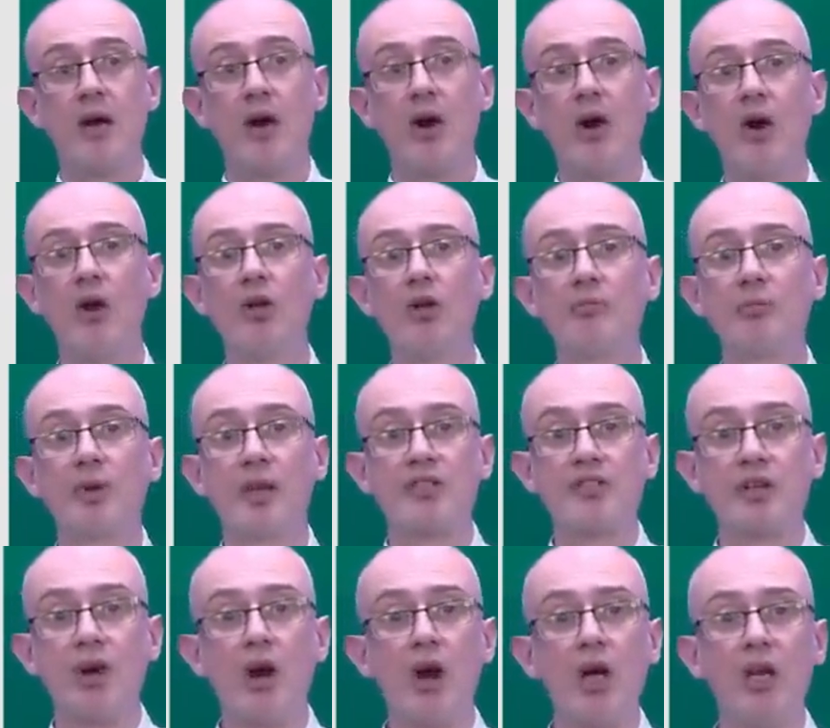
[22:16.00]
On plus
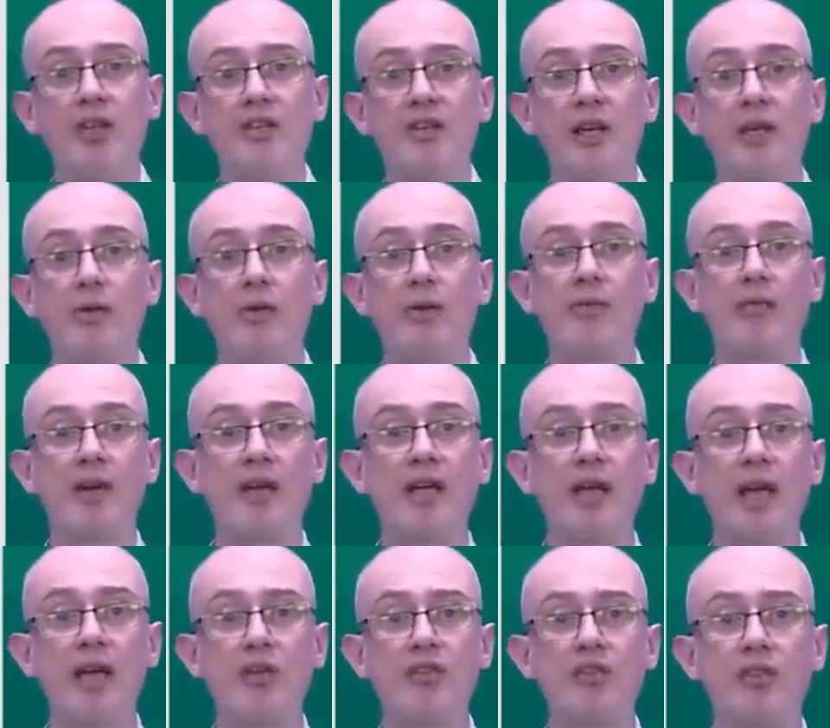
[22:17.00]
a holiday or a
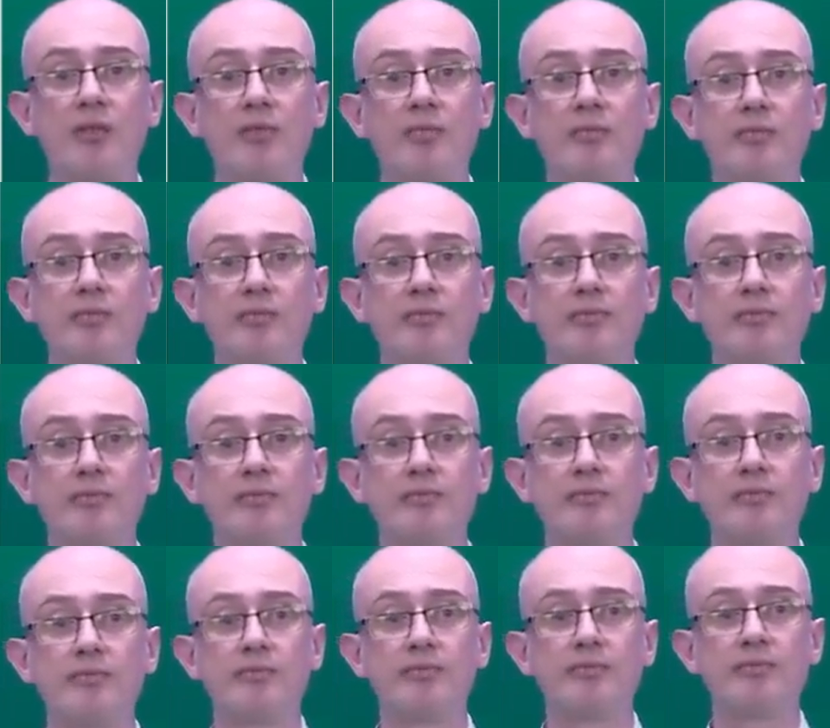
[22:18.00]
vacation.
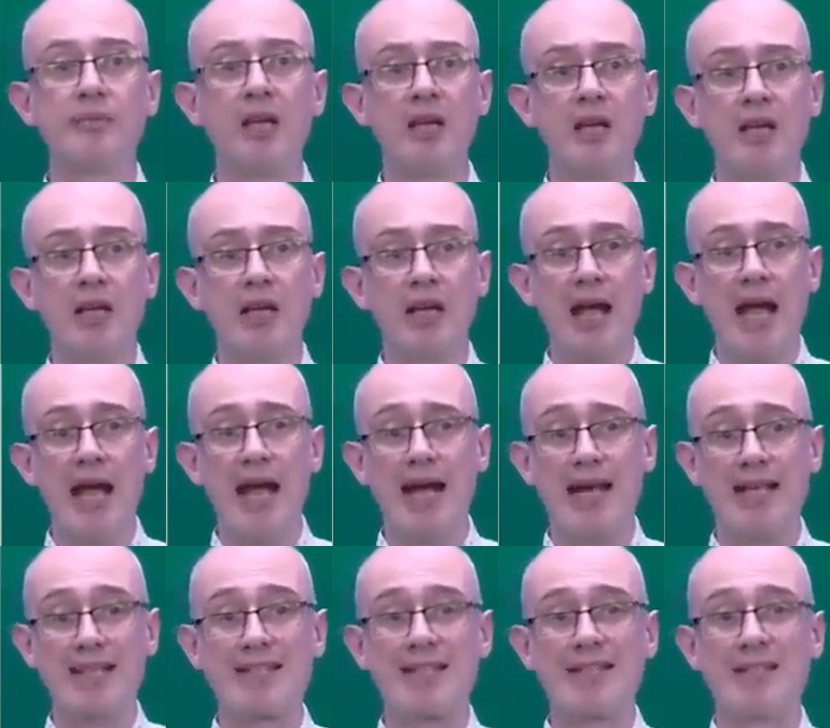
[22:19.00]

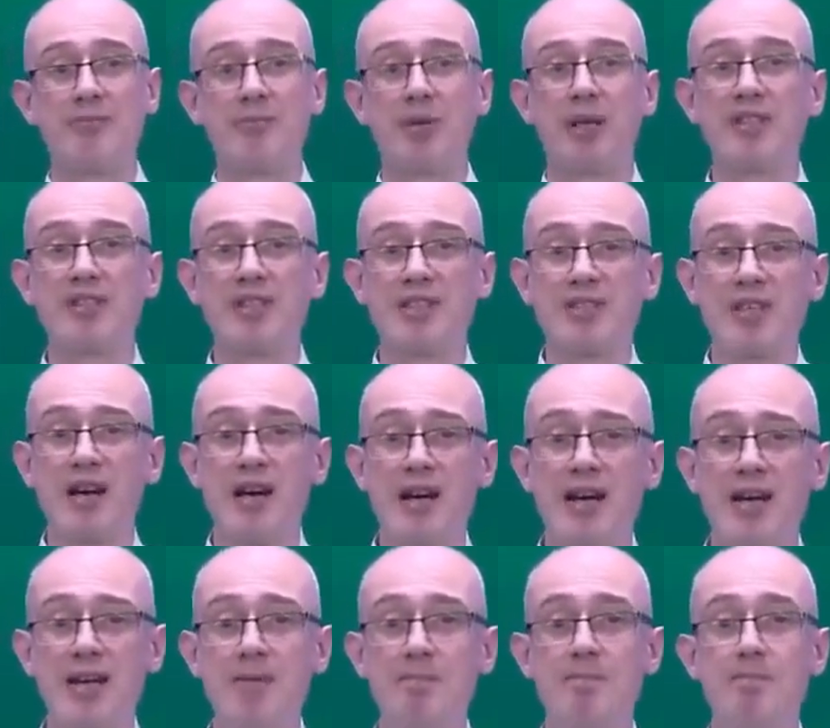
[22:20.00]
At plus a
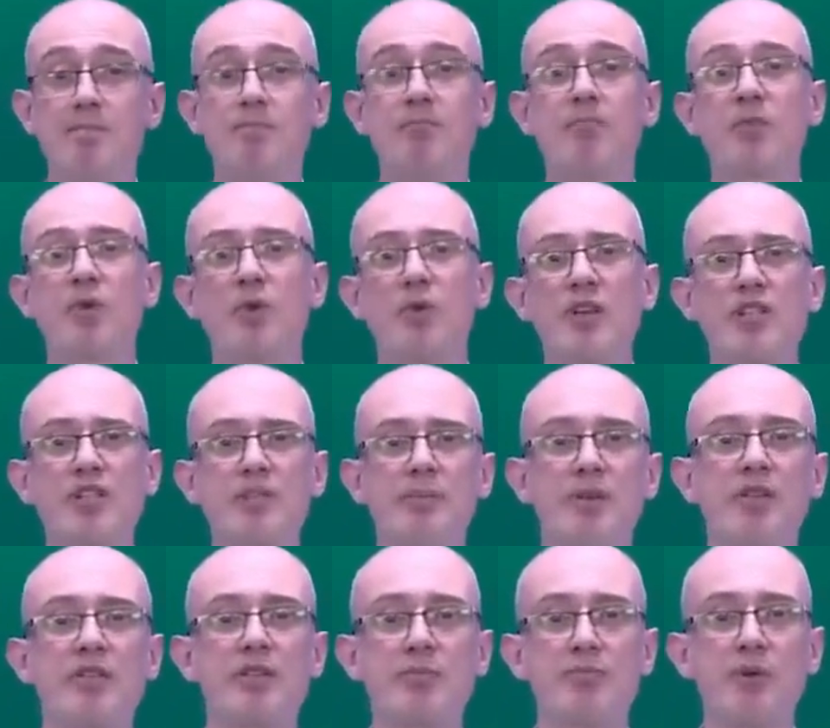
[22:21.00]
time,
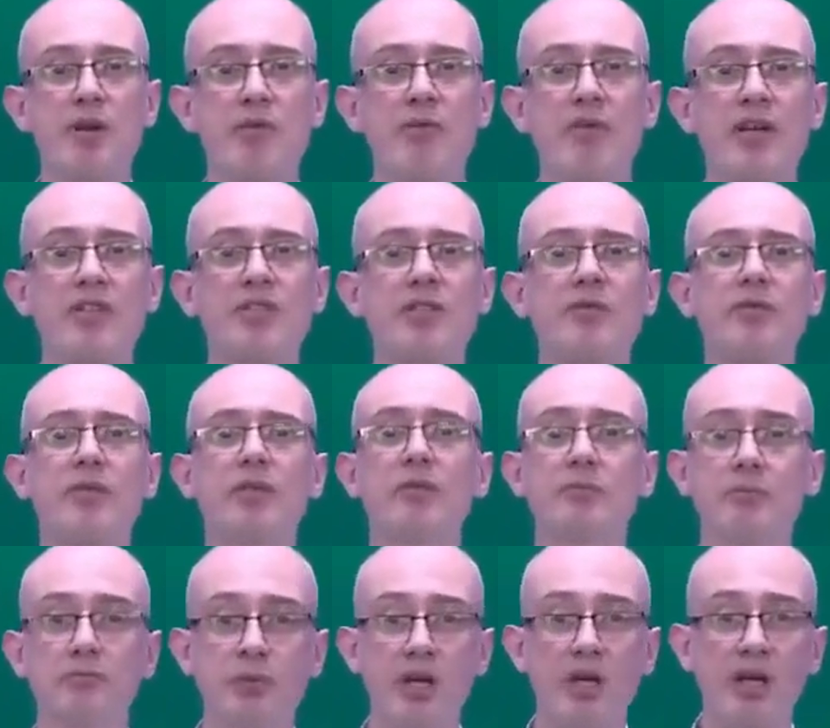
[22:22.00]
Christmas, Spring Festival,
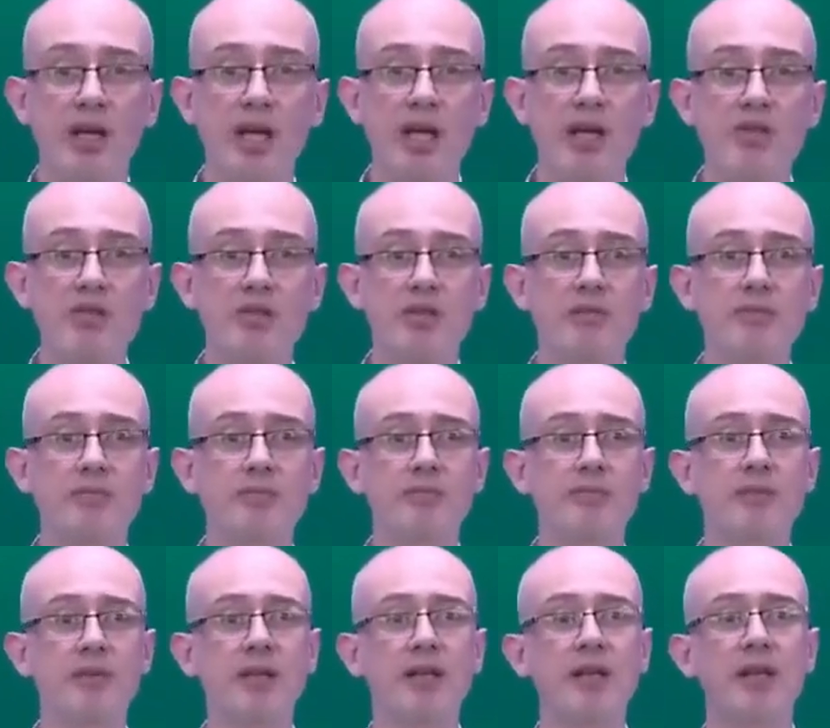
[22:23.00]
an occasion.
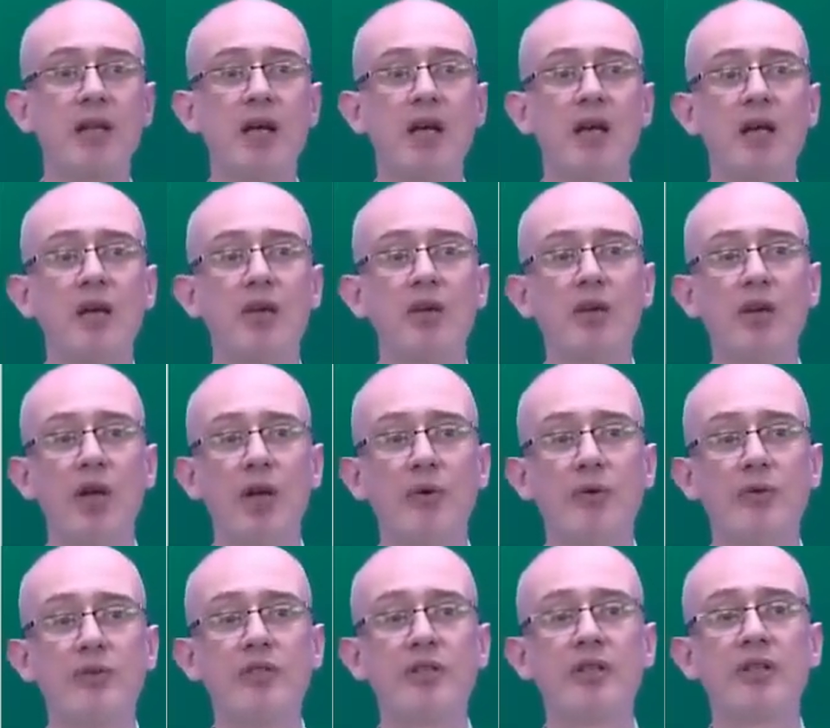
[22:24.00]

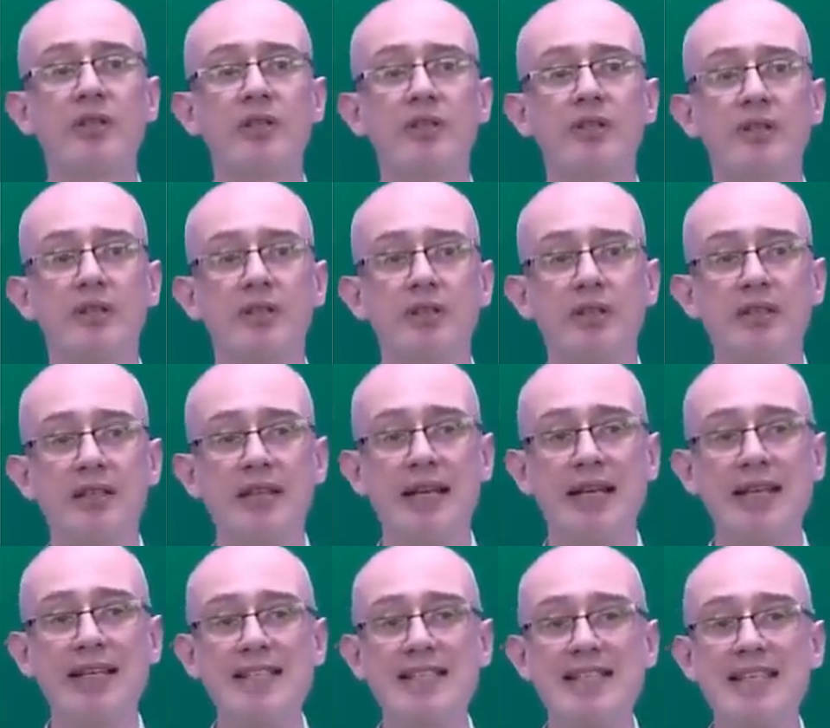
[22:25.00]
Note,
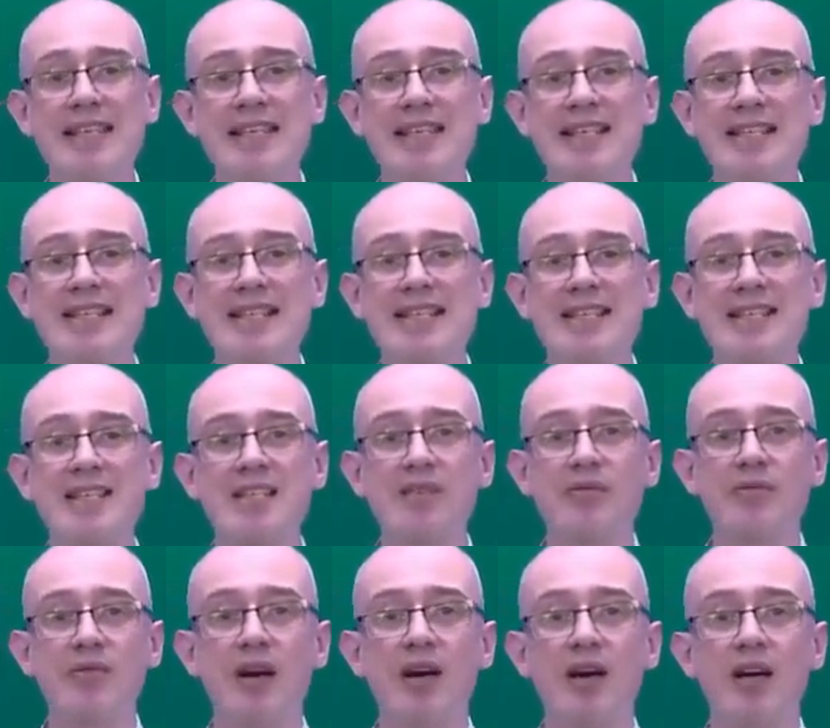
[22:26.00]

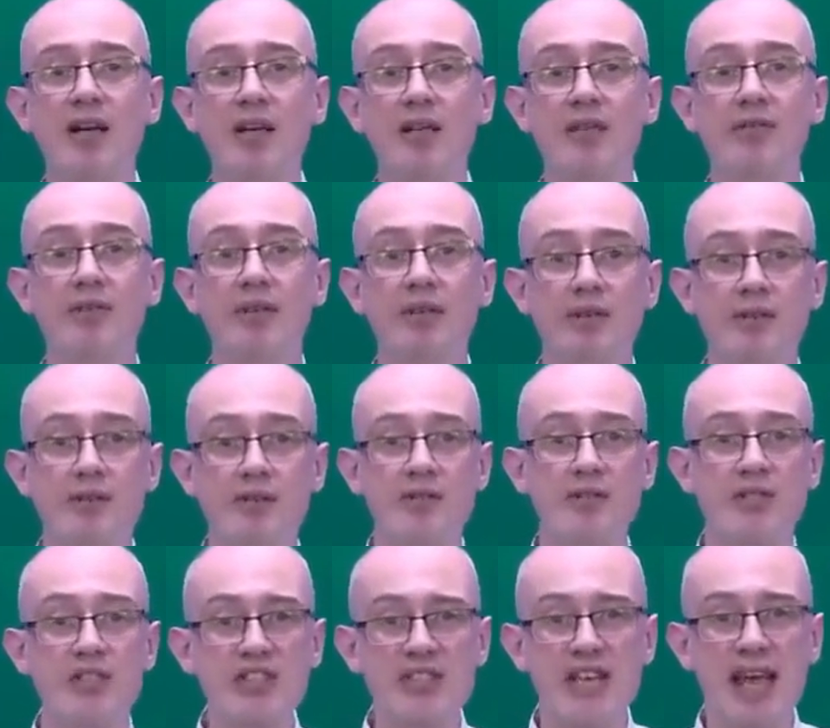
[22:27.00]
1995.
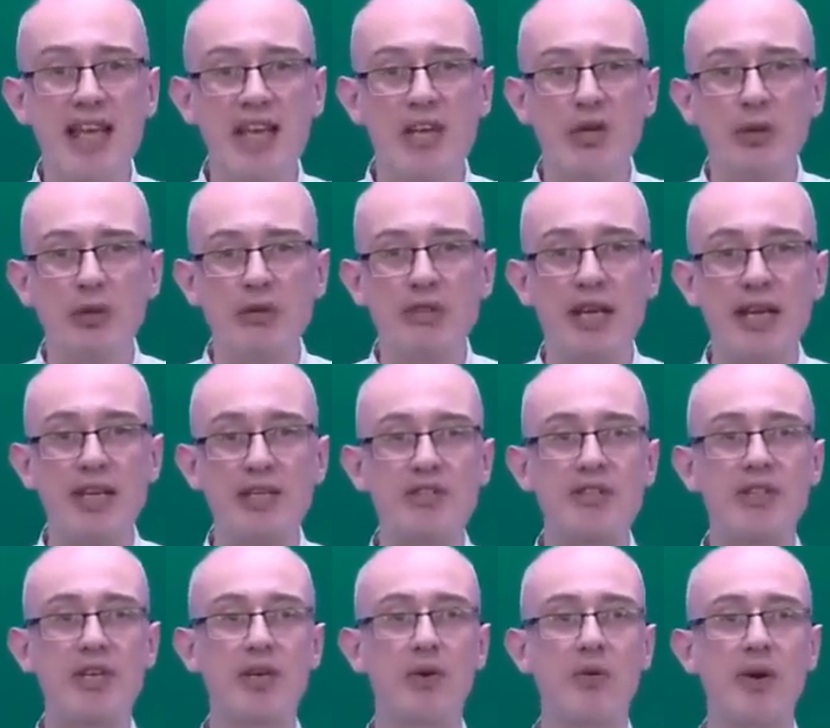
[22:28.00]
Say your dates
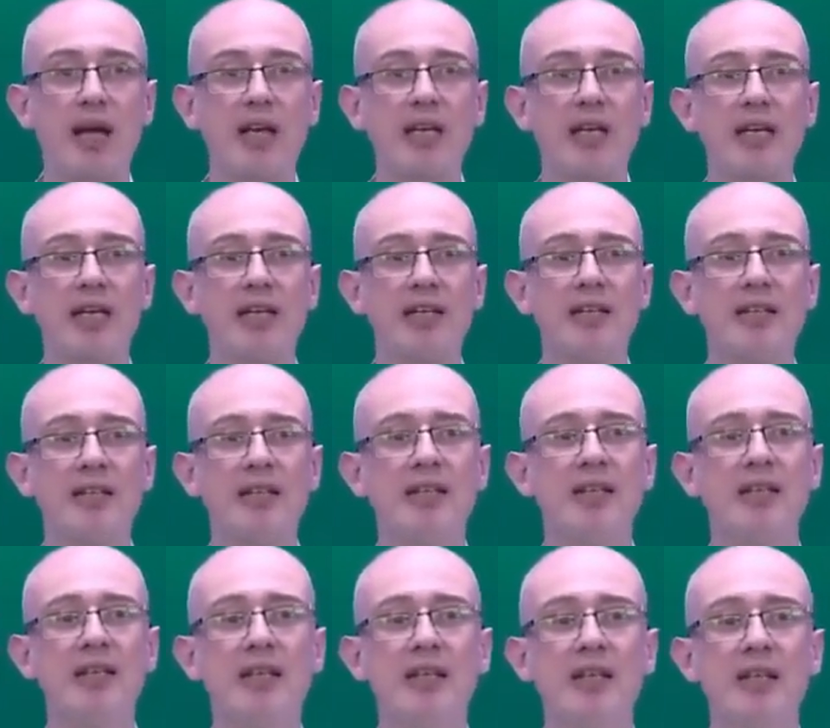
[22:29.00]
correctly.
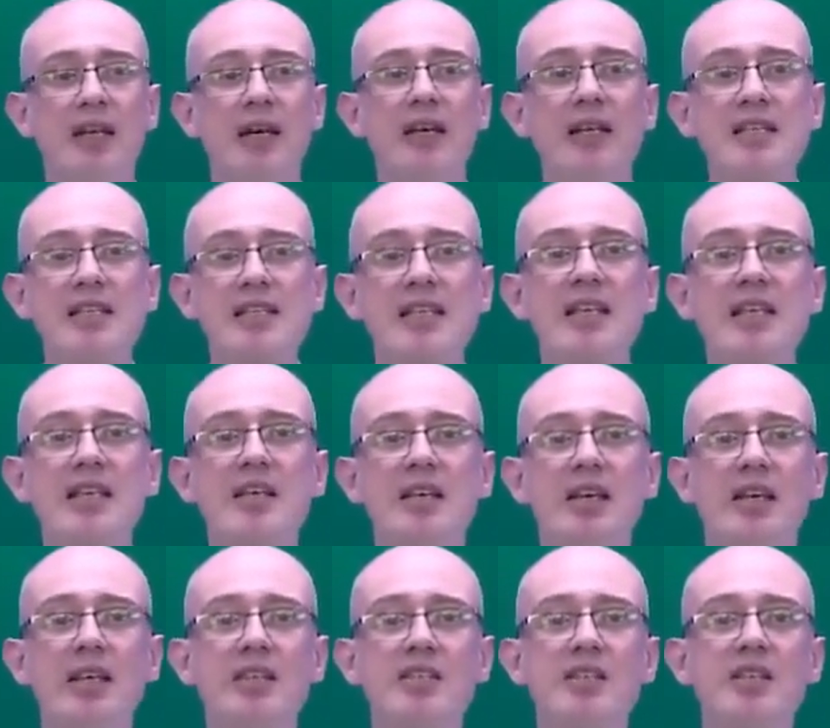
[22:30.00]

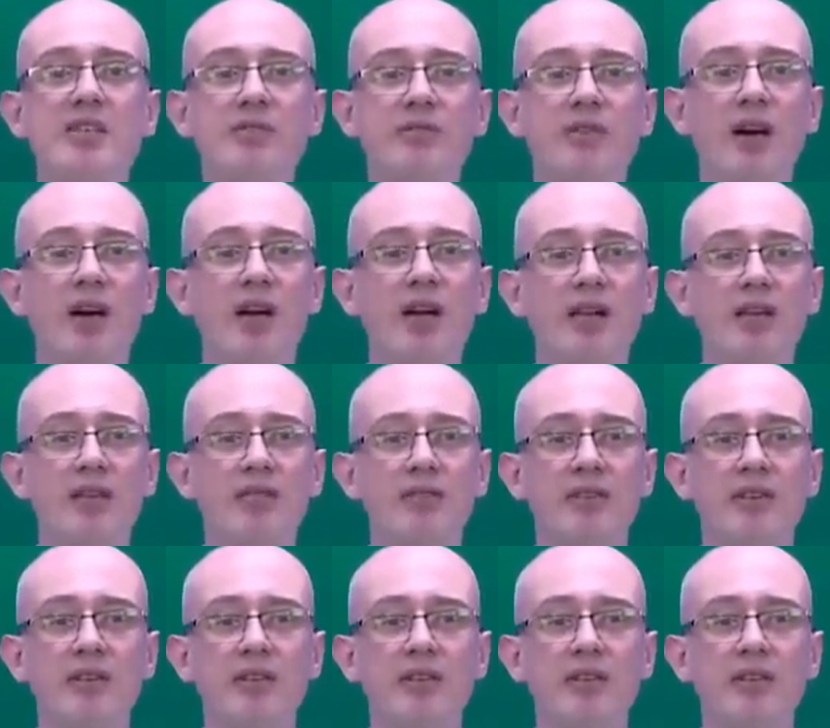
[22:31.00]
1995.